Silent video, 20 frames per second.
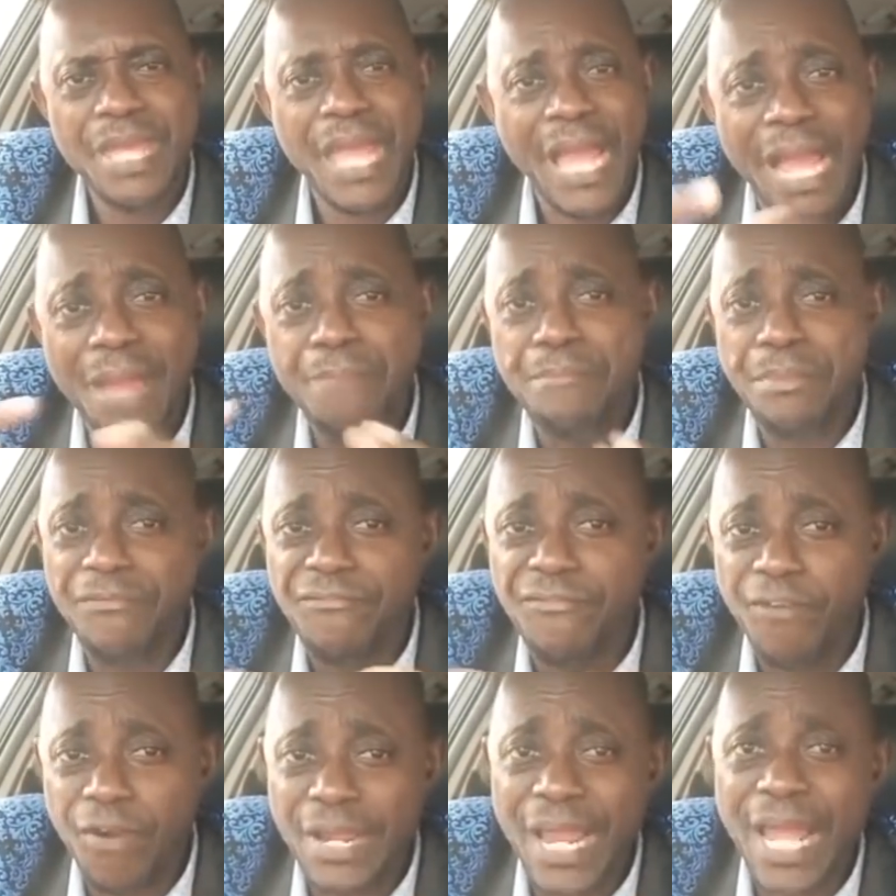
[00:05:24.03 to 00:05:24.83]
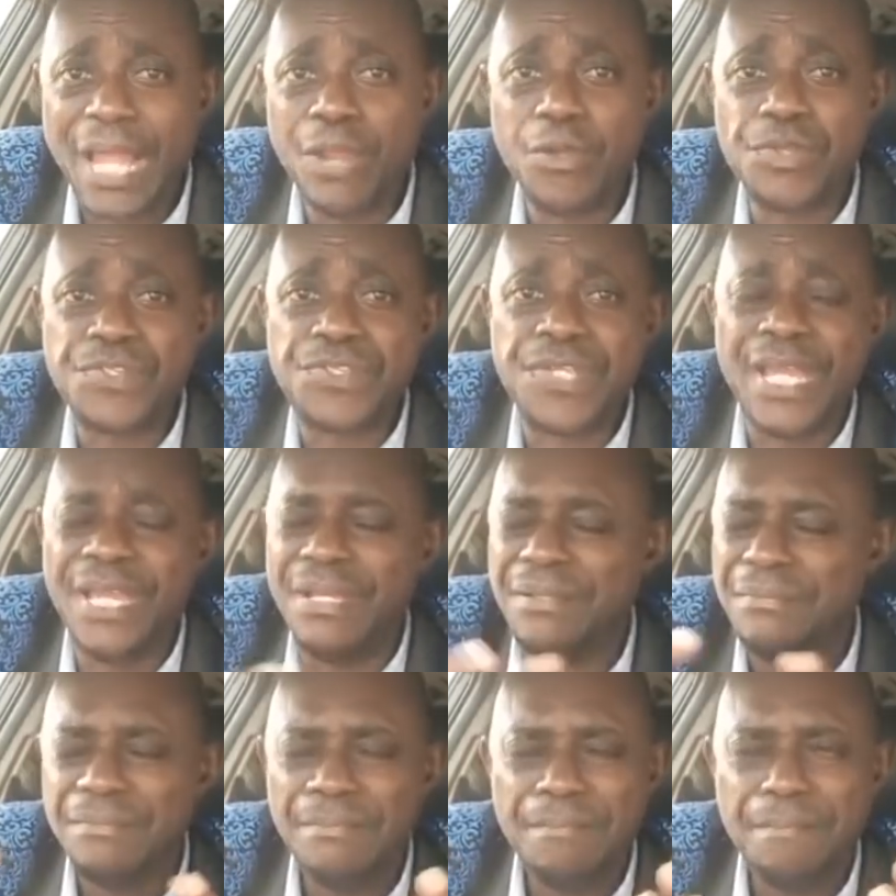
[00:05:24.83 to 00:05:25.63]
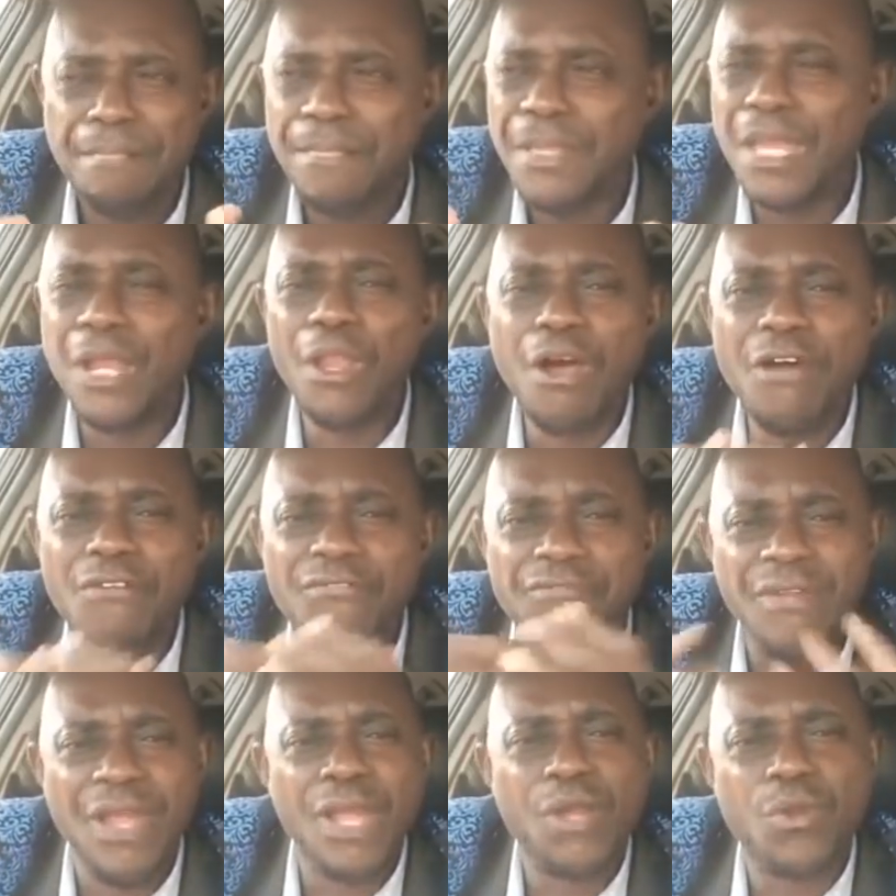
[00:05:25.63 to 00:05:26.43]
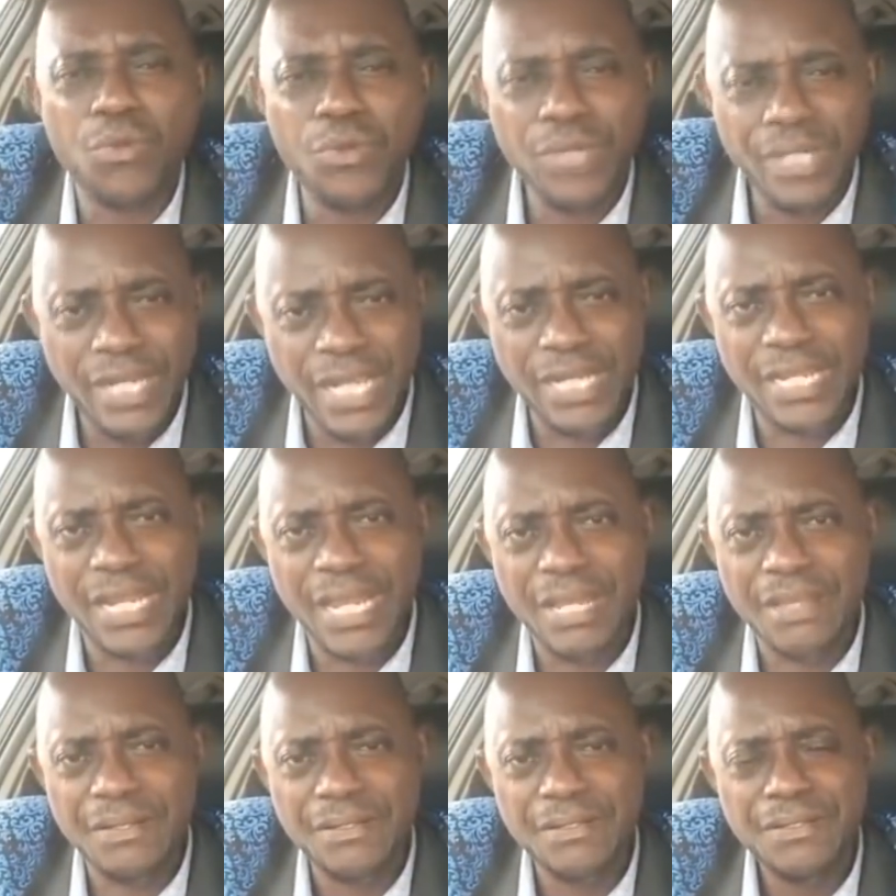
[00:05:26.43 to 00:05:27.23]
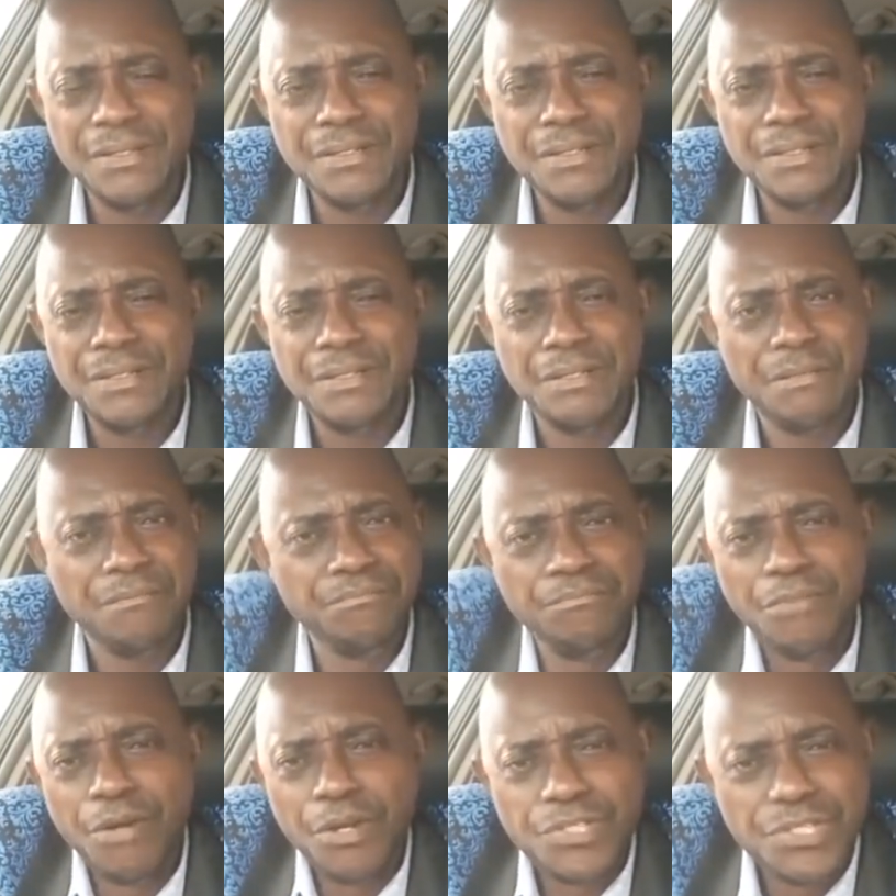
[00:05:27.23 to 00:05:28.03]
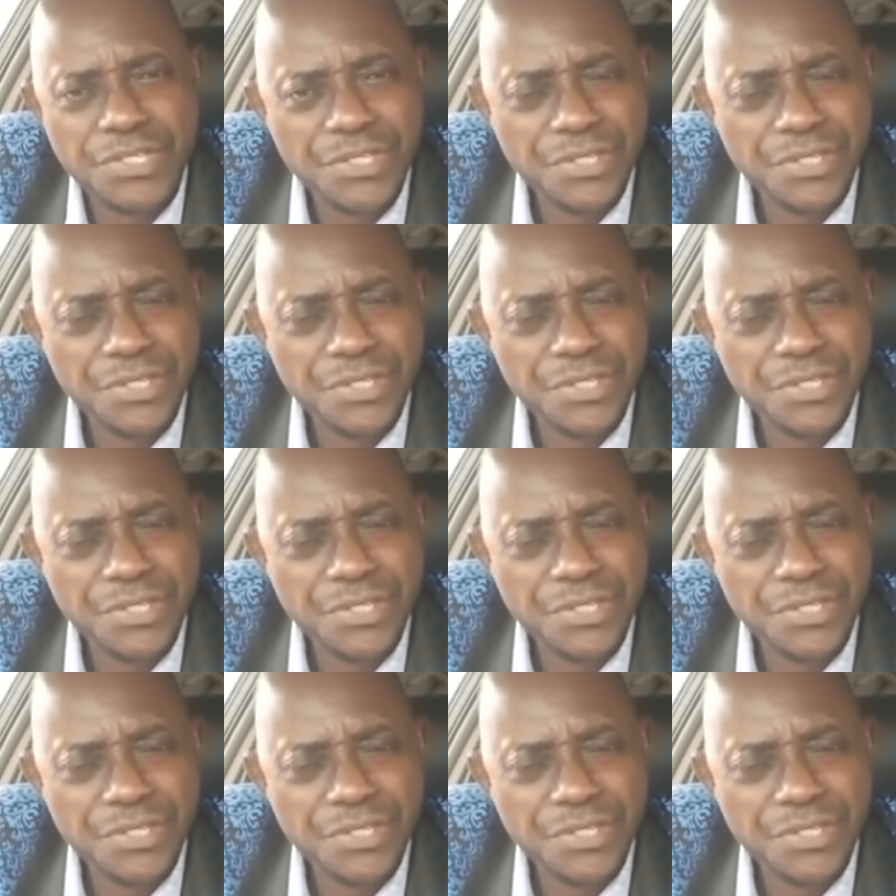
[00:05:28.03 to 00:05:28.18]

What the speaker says: And before now, I know say a lot of vehicles dey there. But